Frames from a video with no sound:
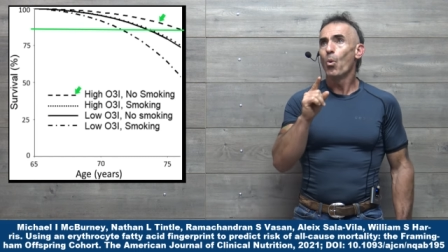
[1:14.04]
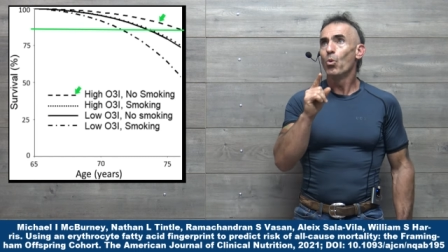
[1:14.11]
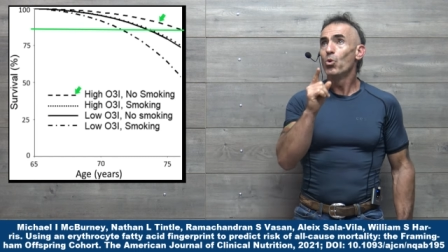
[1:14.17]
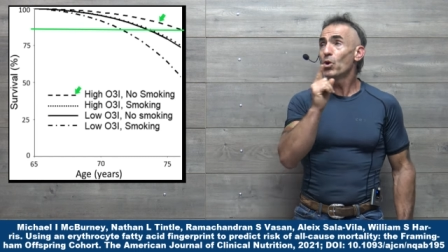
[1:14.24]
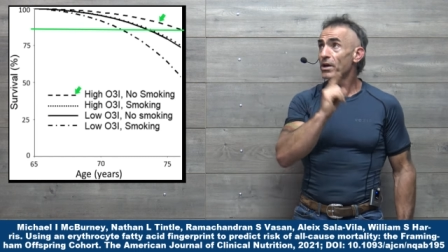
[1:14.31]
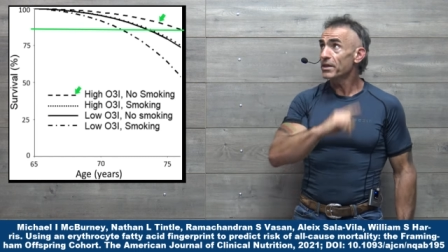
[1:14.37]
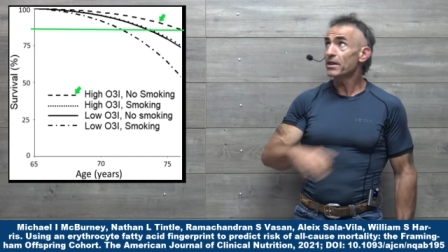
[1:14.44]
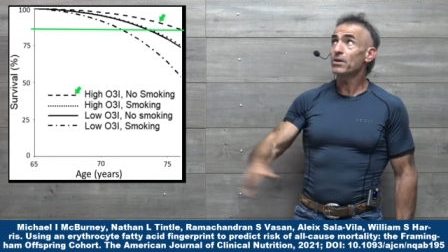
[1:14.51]

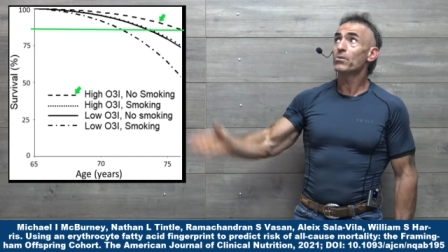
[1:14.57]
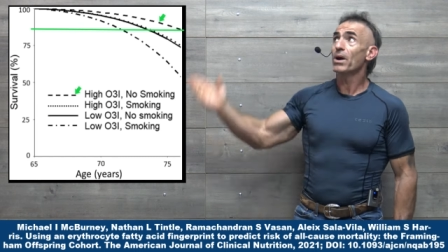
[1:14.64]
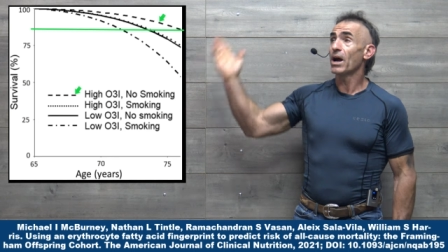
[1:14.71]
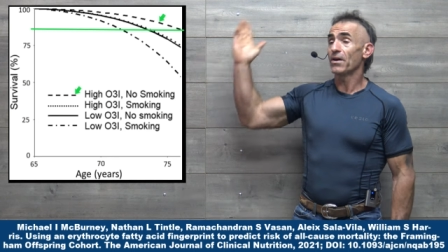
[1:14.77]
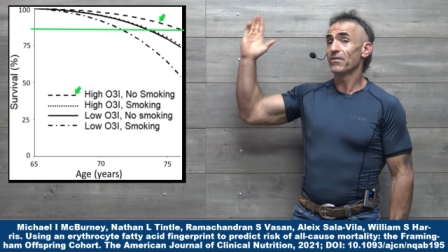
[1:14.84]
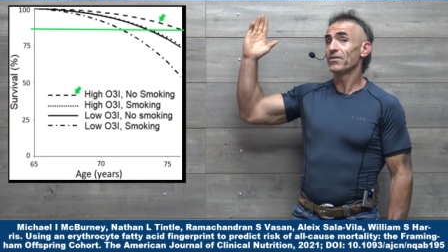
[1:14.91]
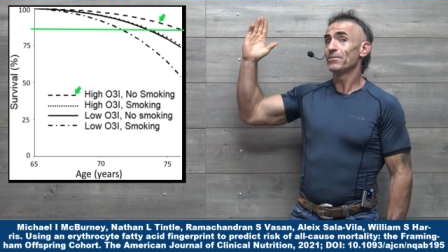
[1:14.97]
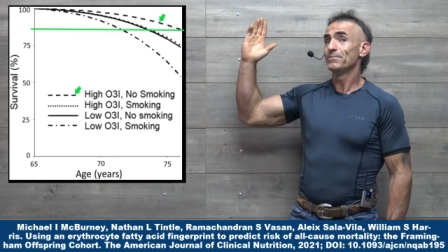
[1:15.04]
look at the
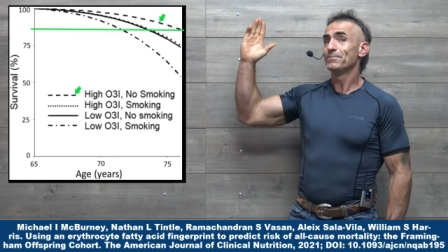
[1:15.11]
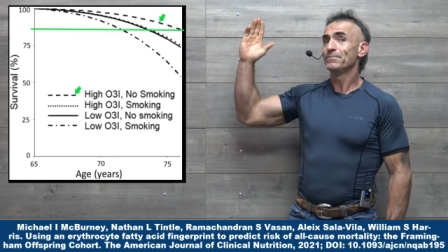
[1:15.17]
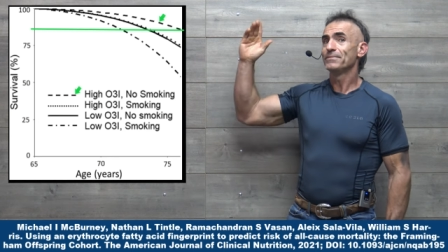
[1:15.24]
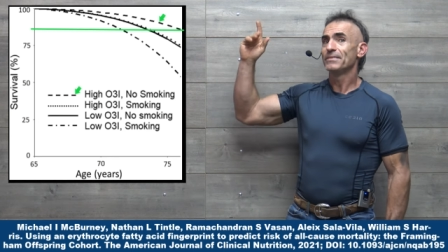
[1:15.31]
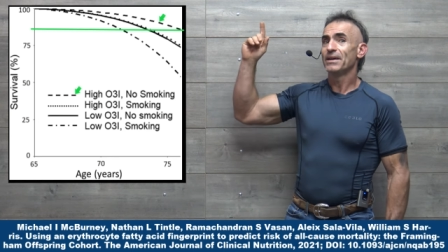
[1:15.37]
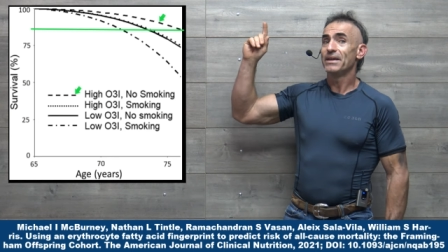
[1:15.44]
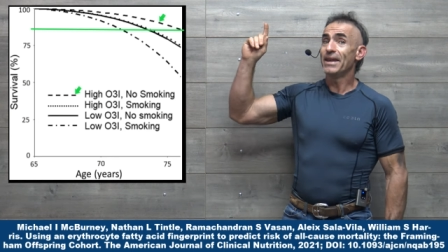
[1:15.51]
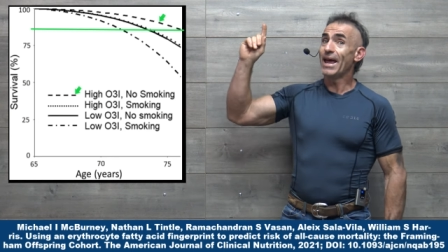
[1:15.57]
graph.
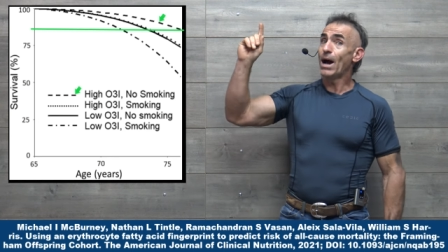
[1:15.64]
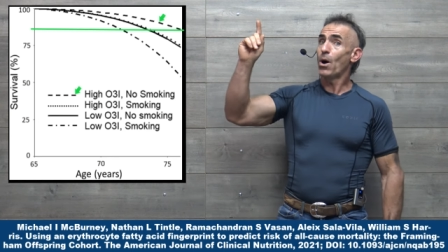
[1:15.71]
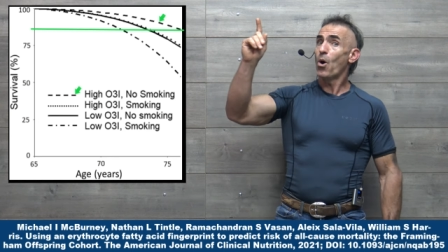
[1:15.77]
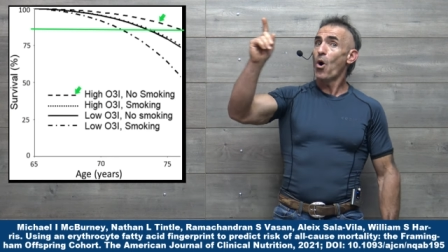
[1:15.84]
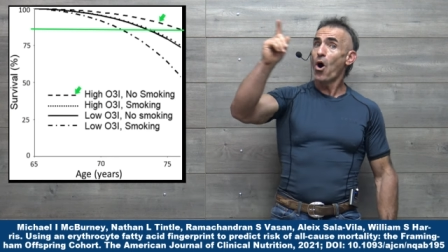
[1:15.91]
Now,